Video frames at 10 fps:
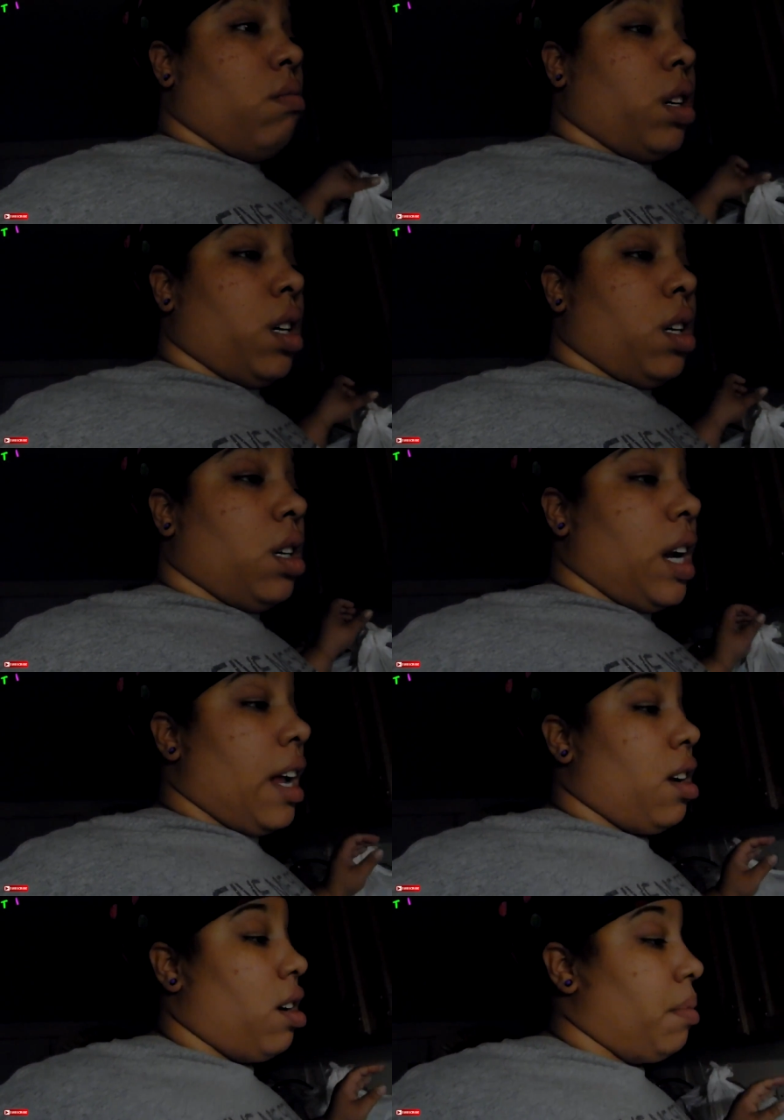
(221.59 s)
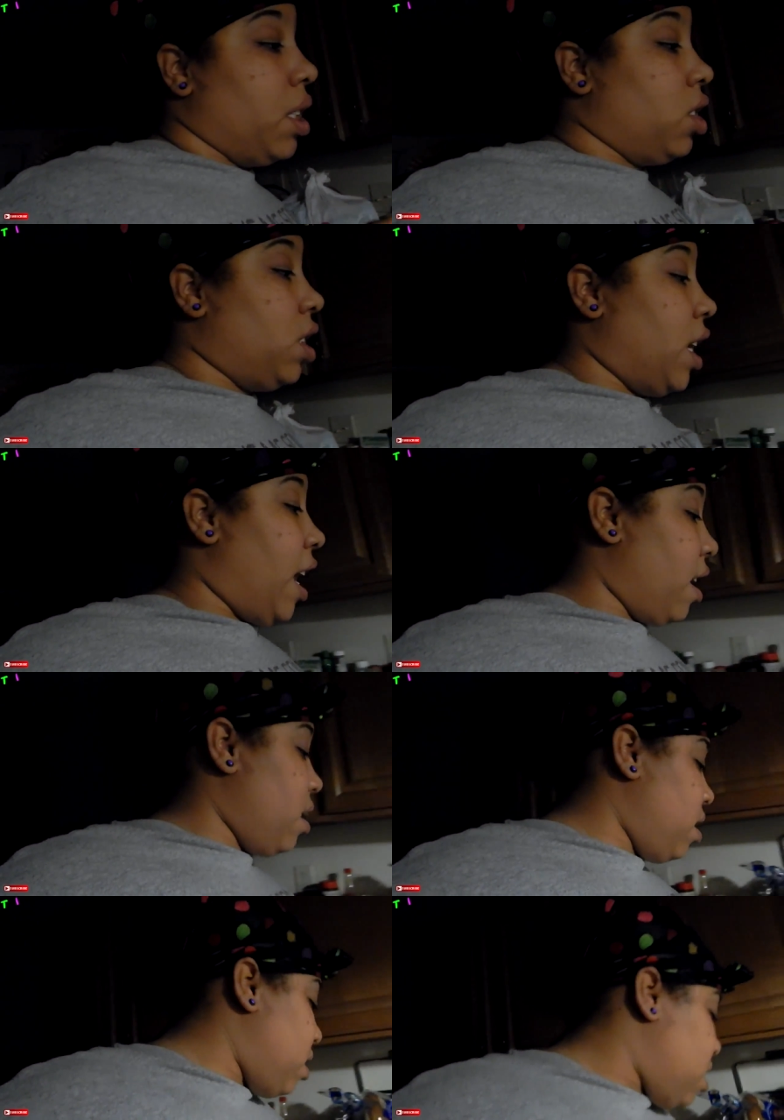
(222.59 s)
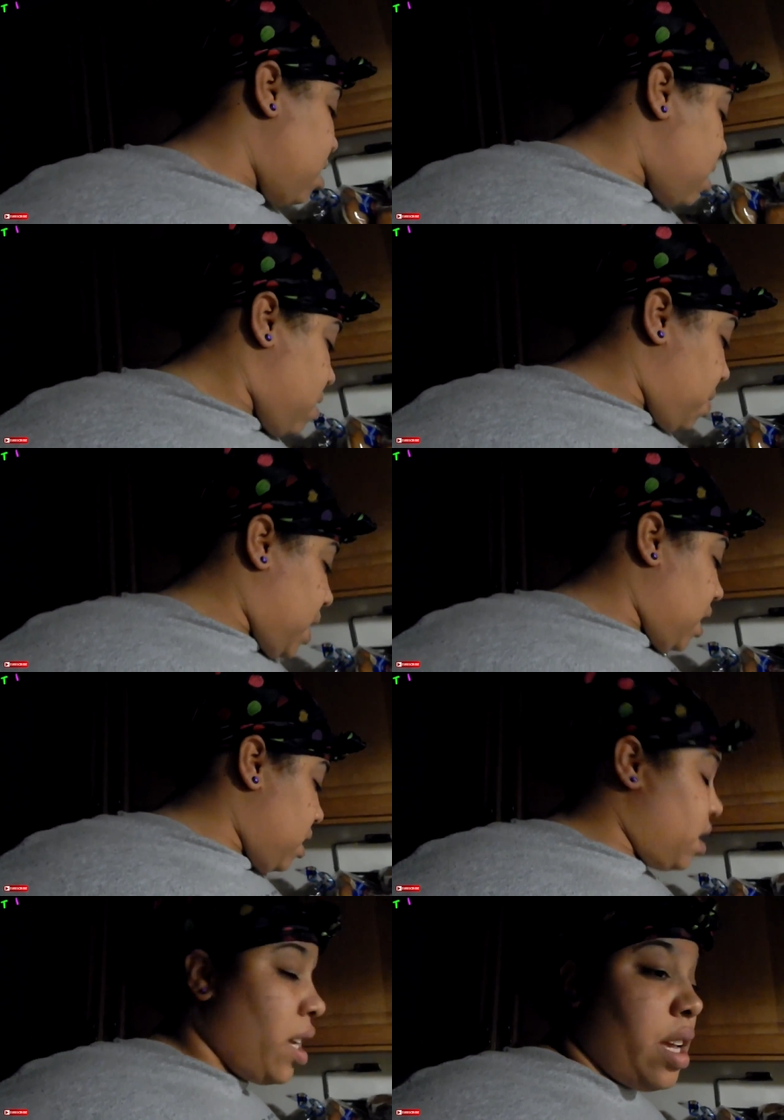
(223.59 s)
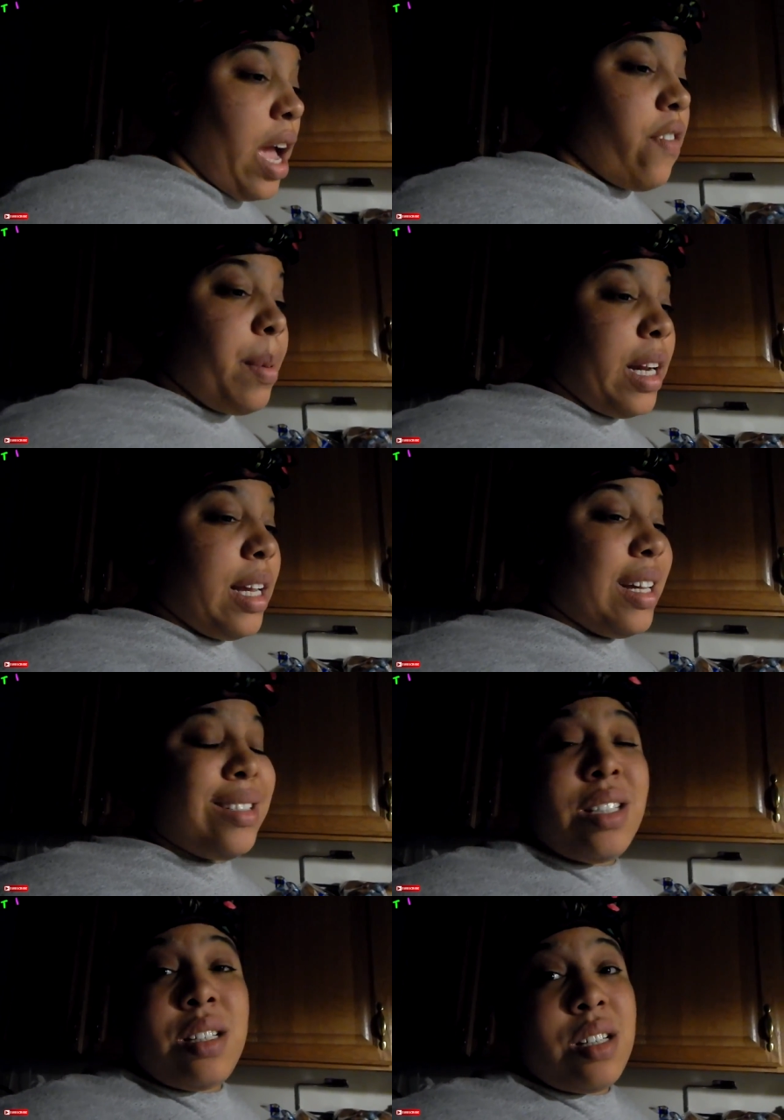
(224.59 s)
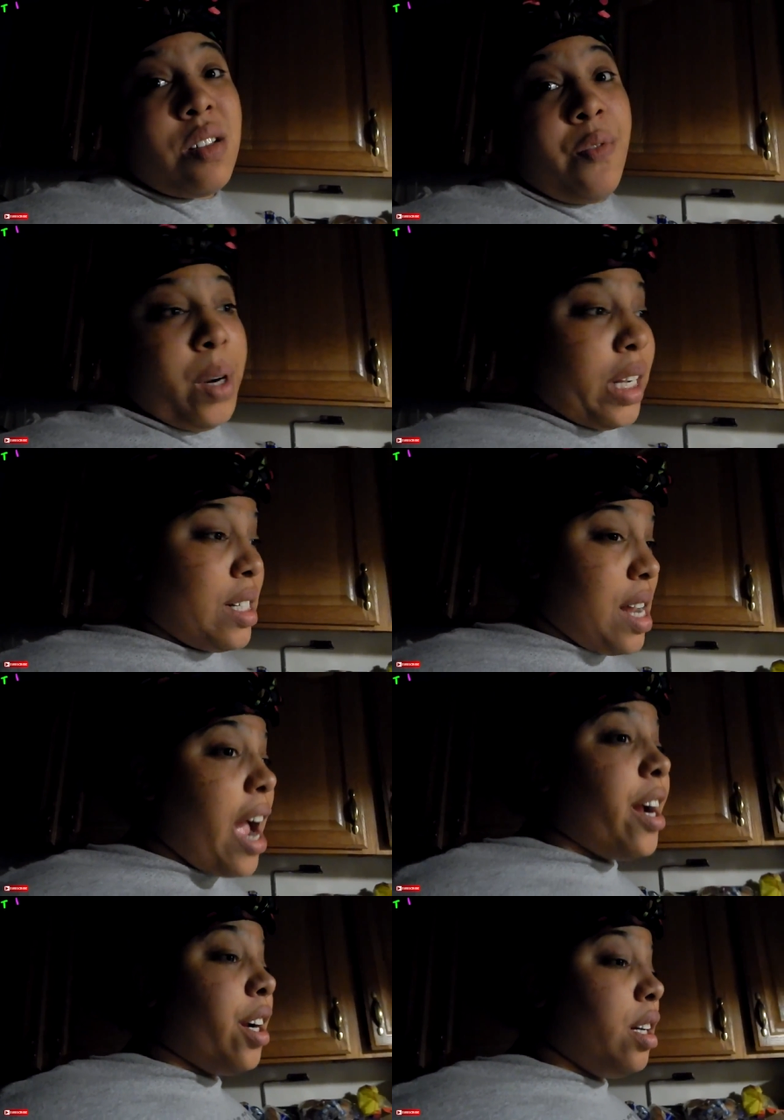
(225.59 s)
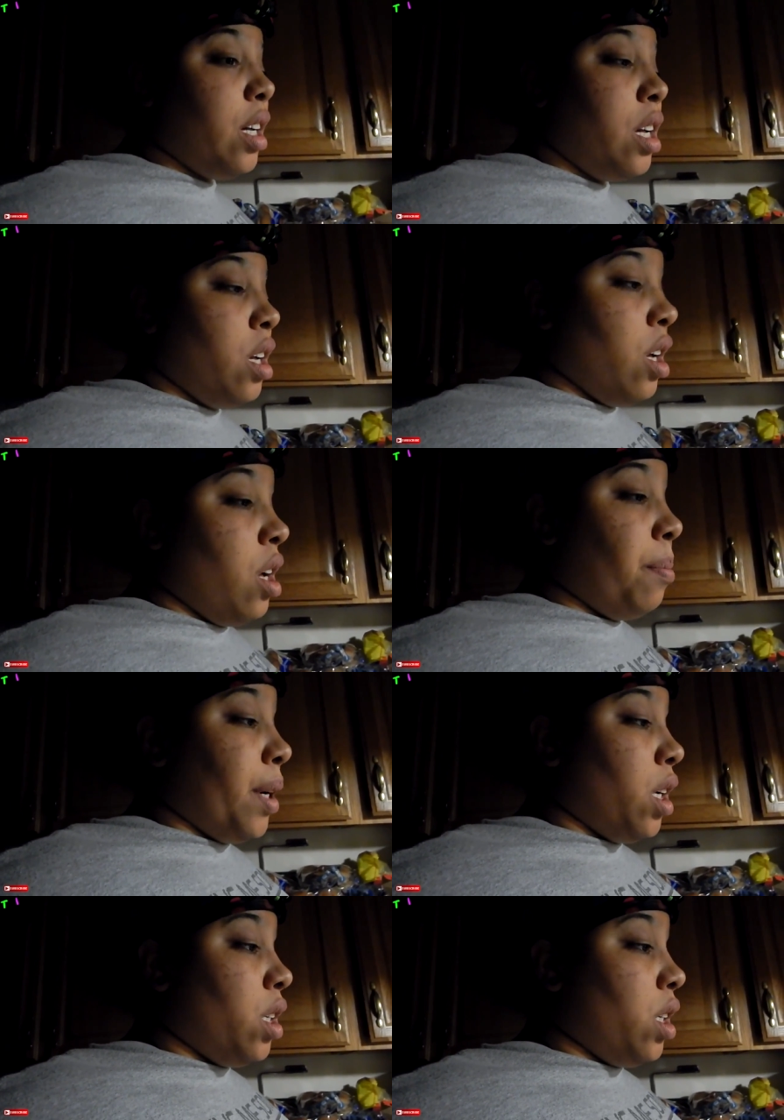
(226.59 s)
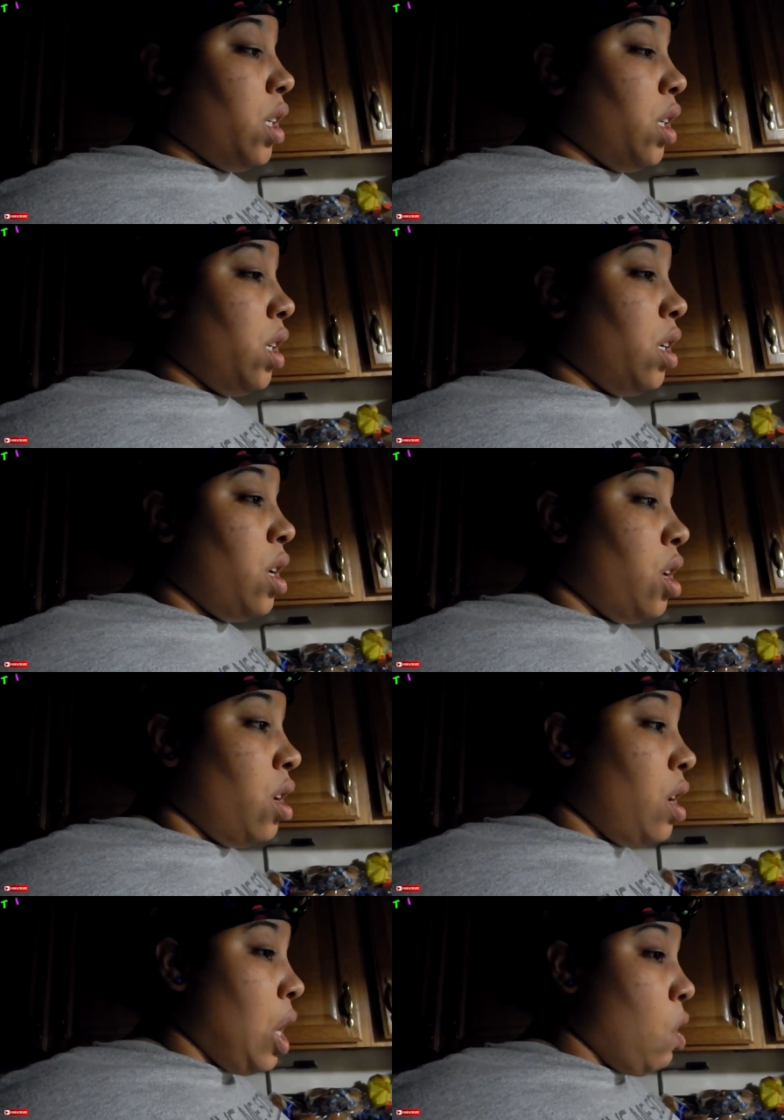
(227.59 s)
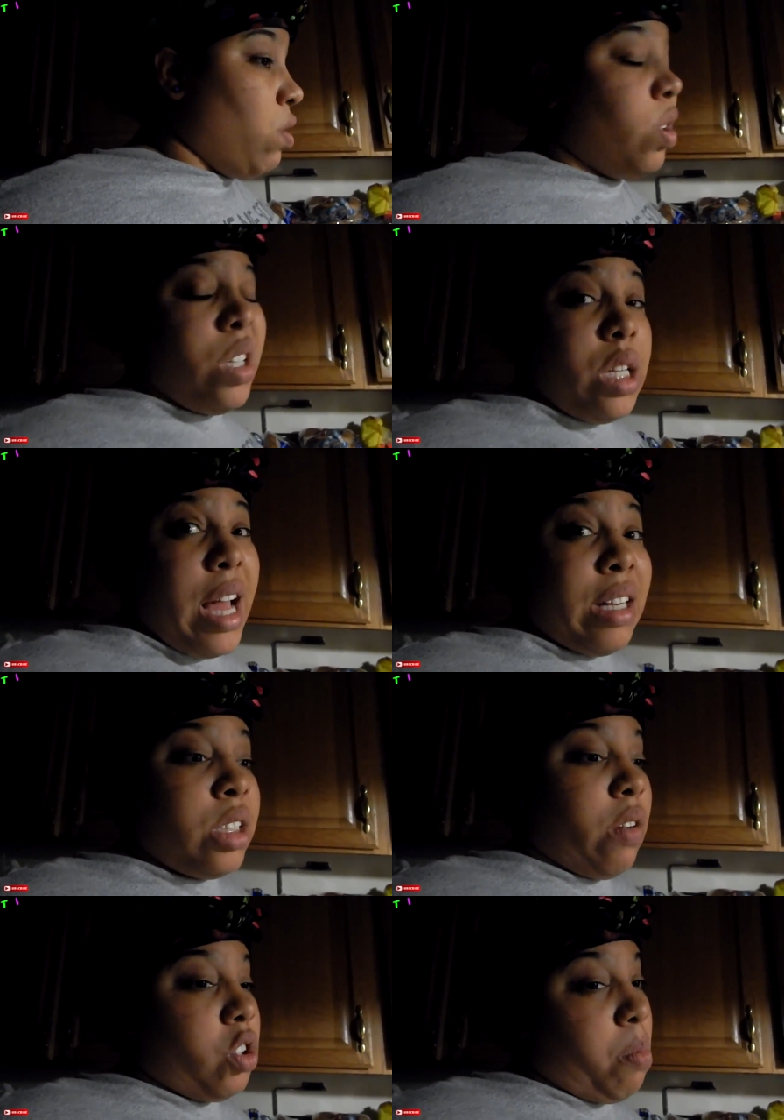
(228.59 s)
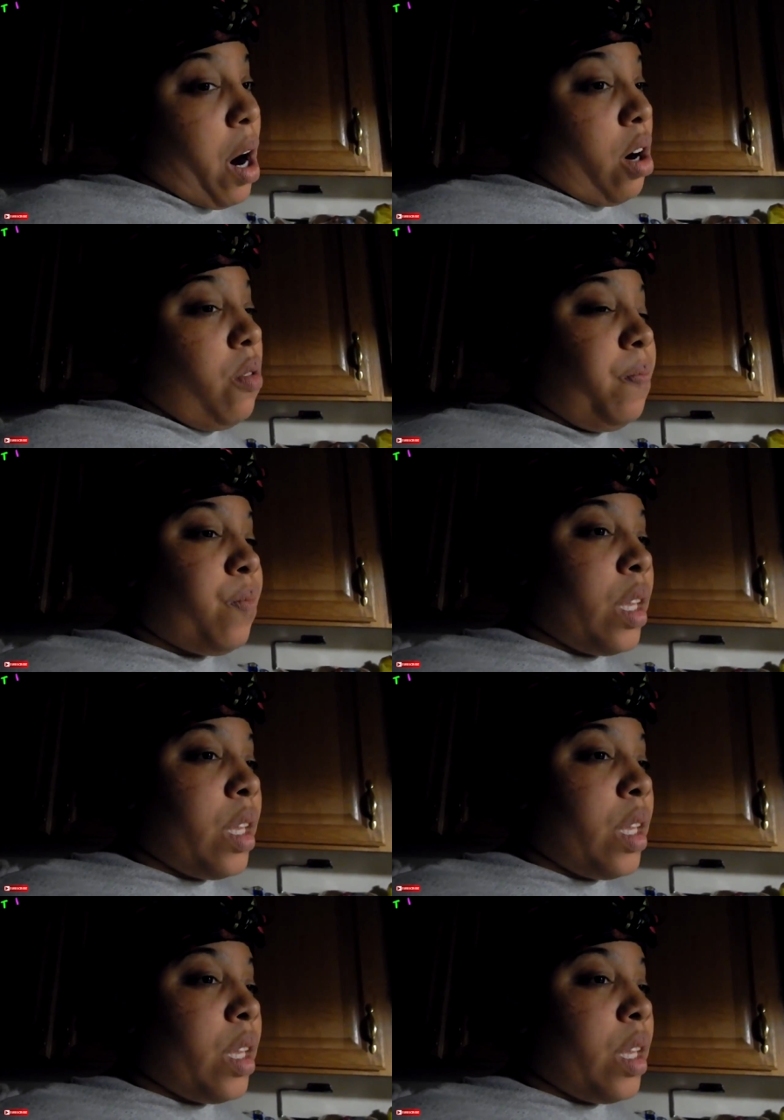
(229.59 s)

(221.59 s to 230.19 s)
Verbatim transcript: We're not on lunch today because everybody is freaking tired, but we're doing a lot of stuff tomorrow,